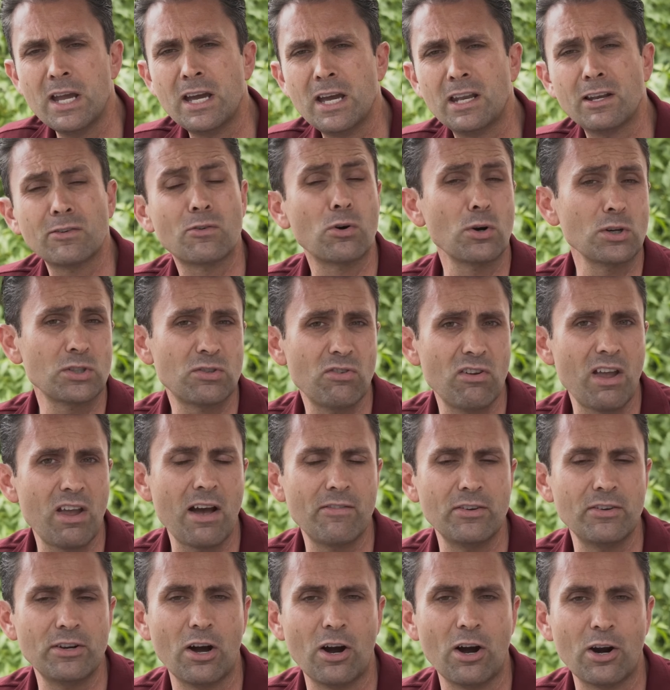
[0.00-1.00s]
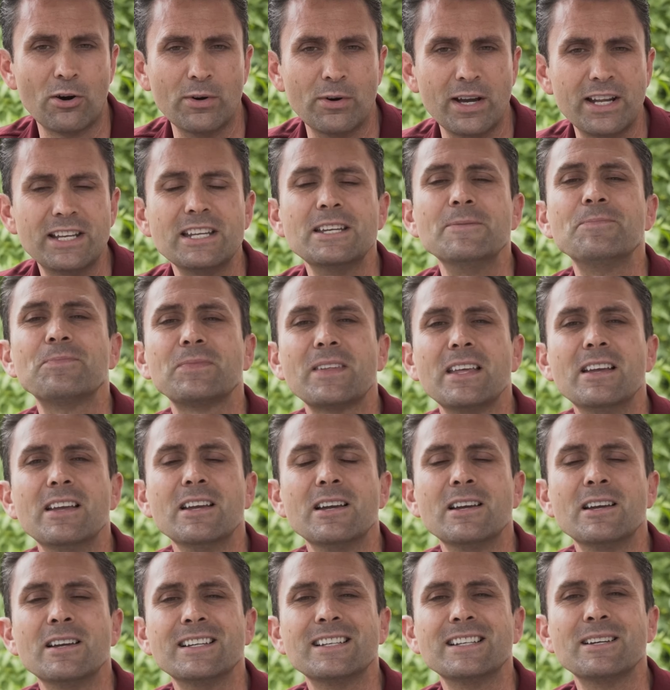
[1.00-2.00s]
And of course, if you haven't already,
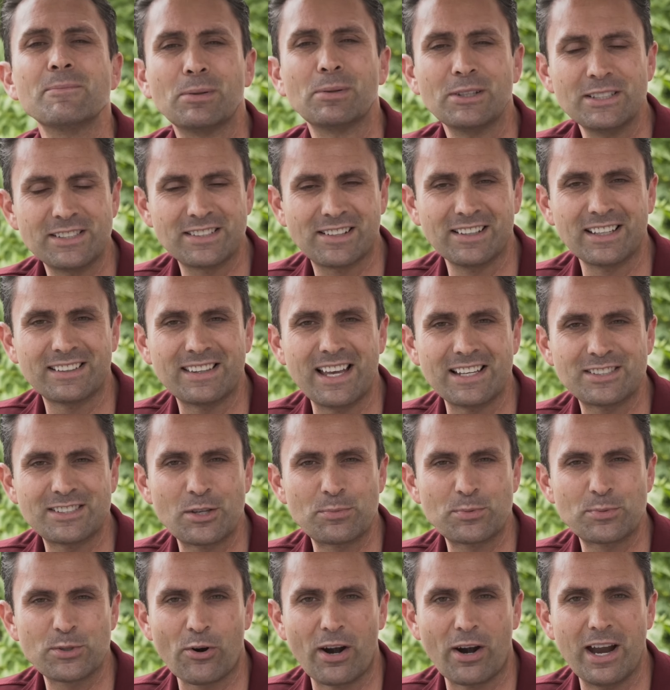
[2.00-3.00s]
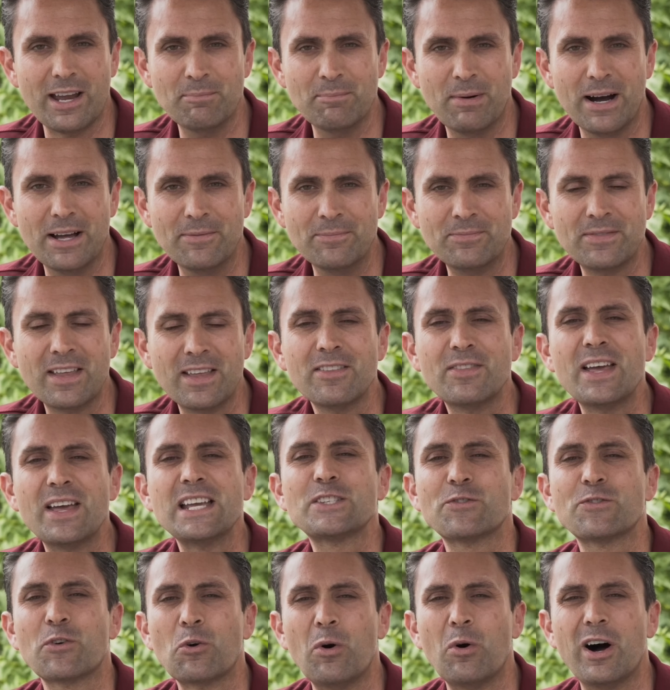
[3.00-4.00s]
please click that subscribe button.
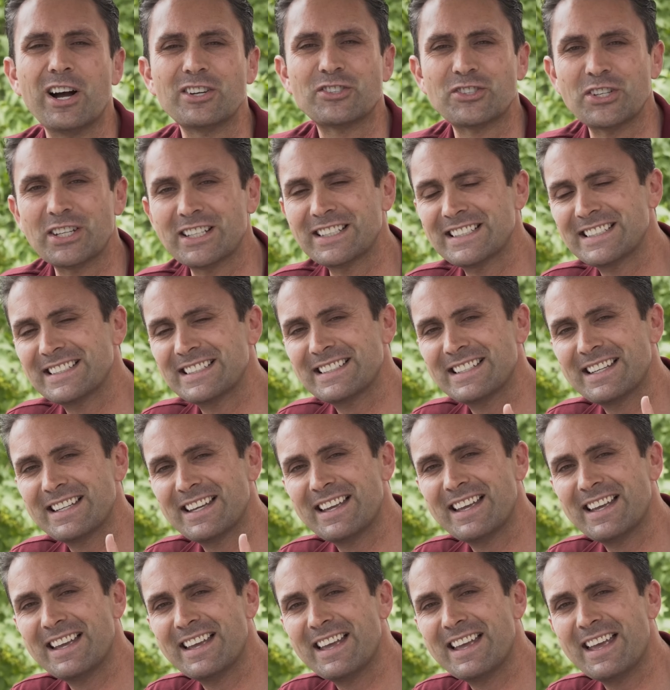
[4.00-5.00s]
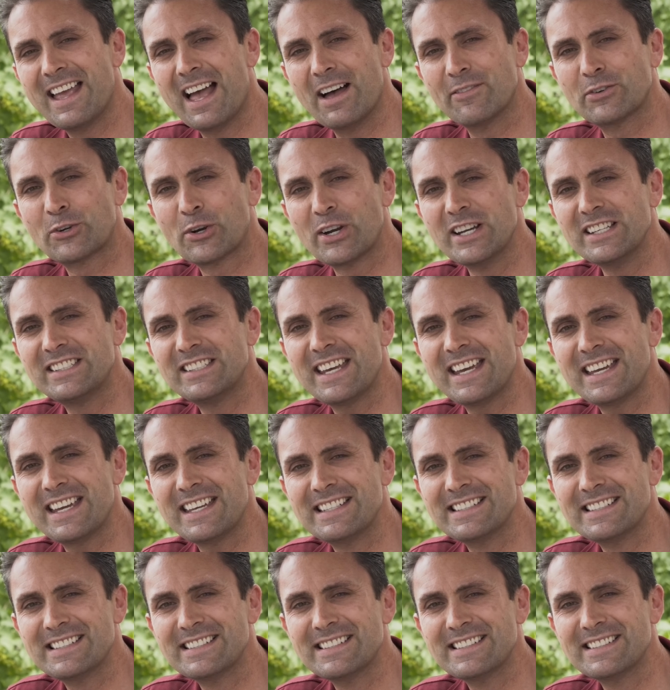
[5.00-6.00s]
Thanks for watching. Have a great
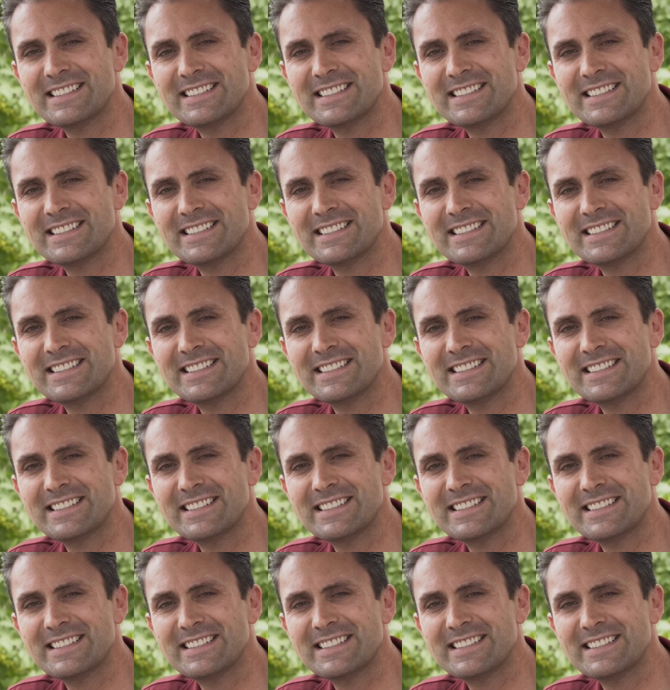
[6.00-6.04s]
day.